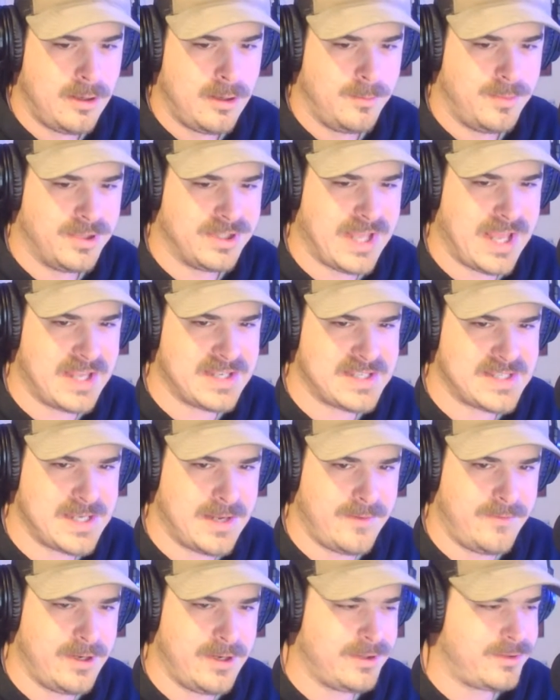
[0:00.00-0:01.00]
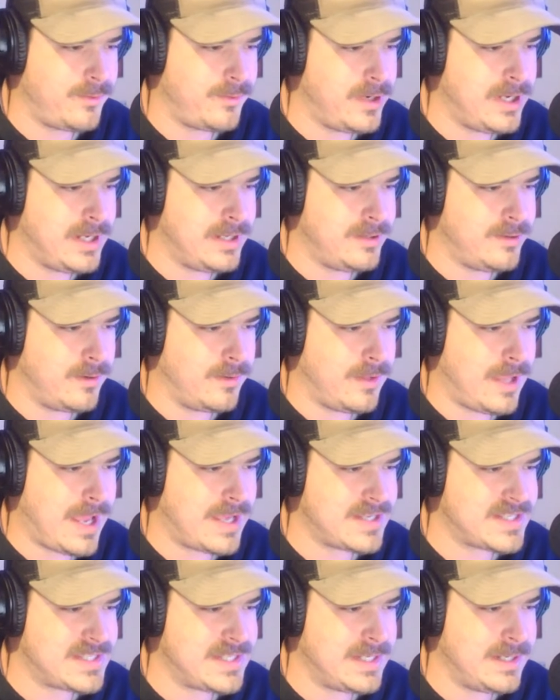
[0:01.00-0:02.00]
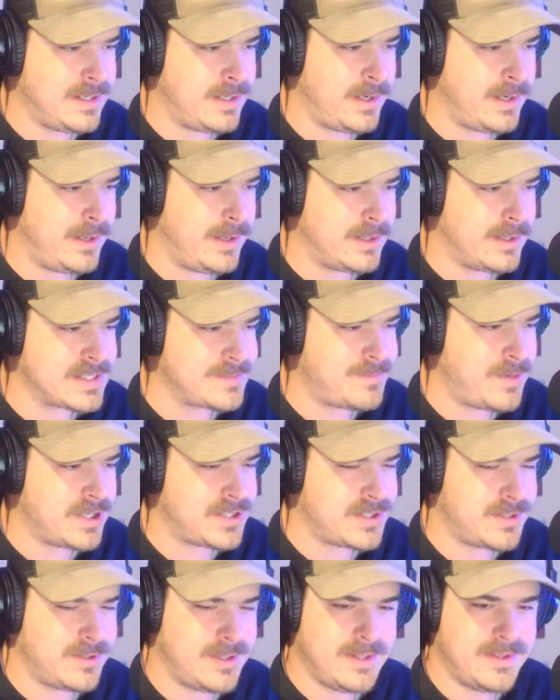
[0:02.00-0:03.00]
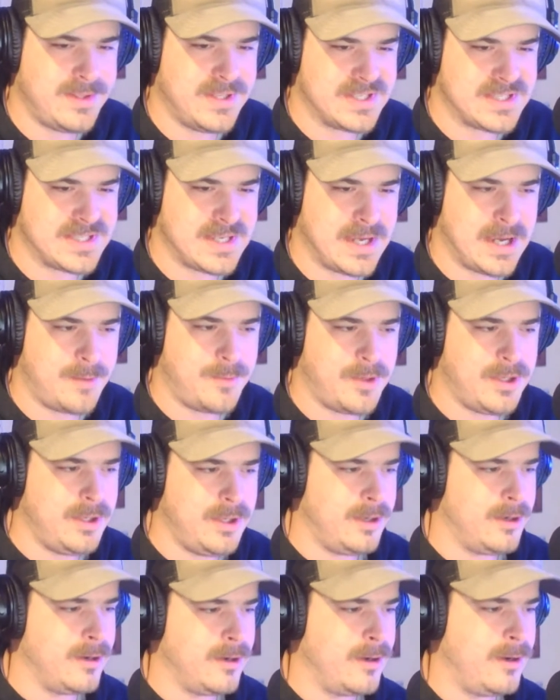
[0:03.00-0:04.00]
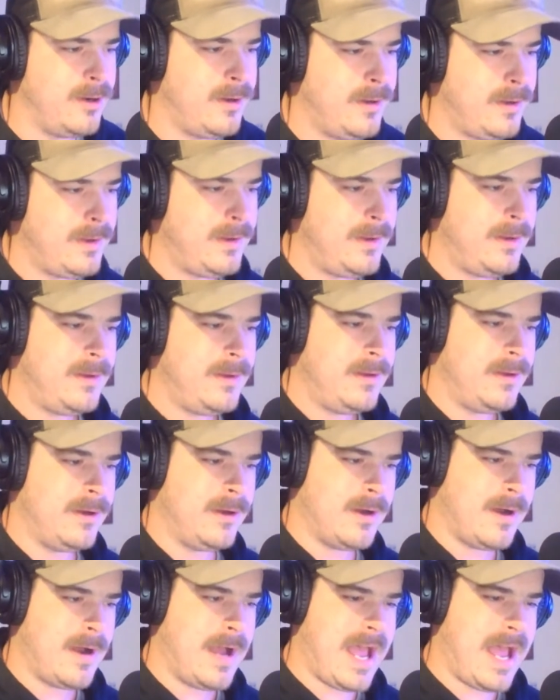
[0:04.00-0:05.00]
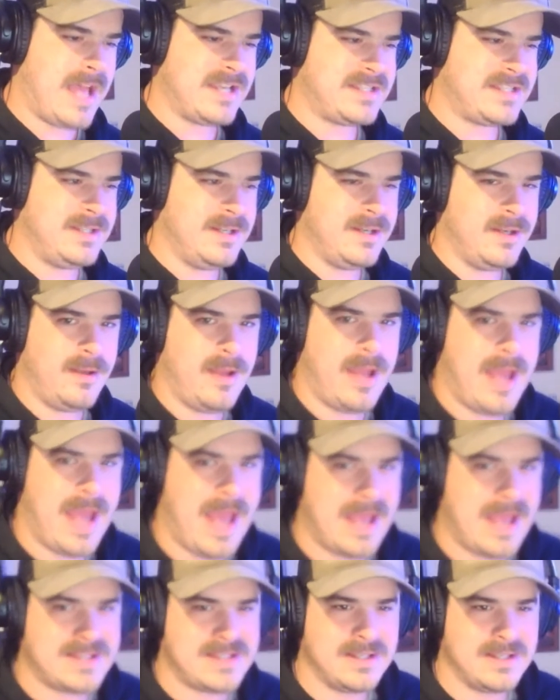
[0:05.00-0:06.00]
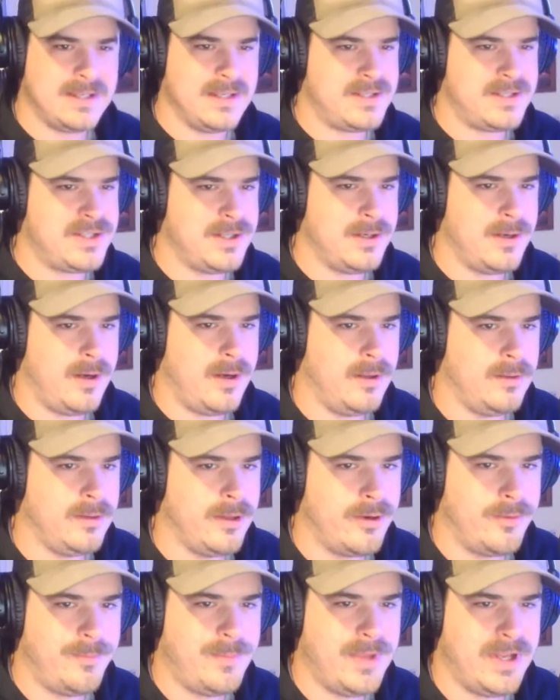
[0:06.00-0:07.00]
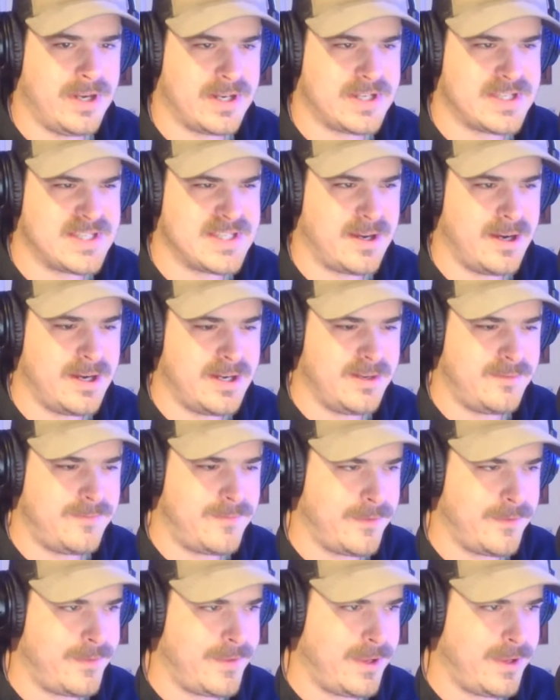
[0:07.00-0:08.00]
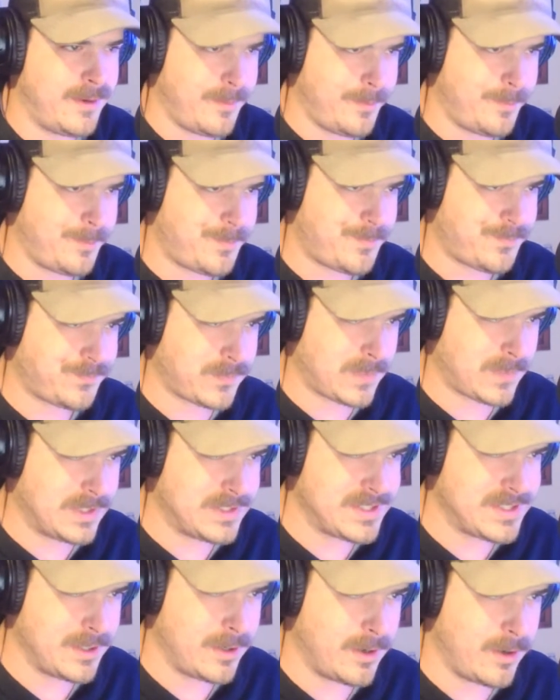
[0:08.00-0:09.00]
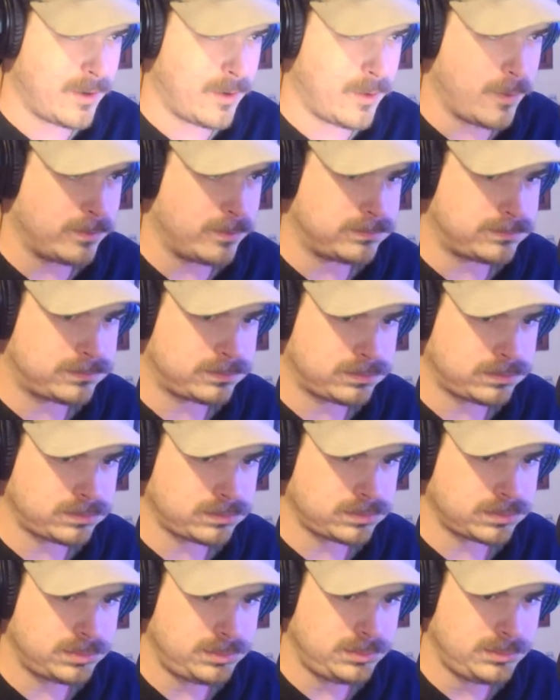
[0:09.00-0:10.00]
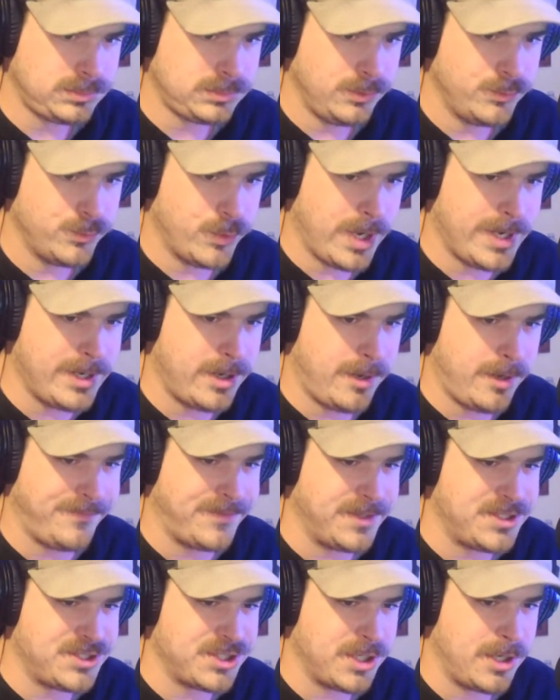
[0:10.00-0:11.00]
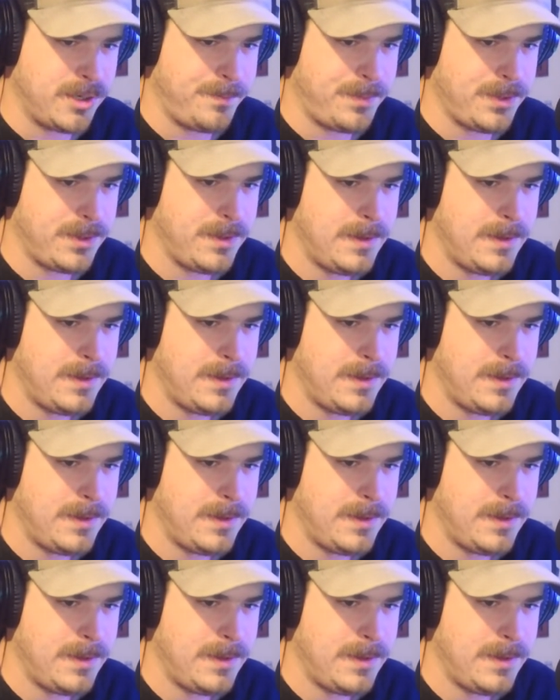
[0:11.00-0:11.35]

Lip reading: but that 7-3 in their last 10, especially this time of year, has to get you a little bit excited for them. So right off the jump,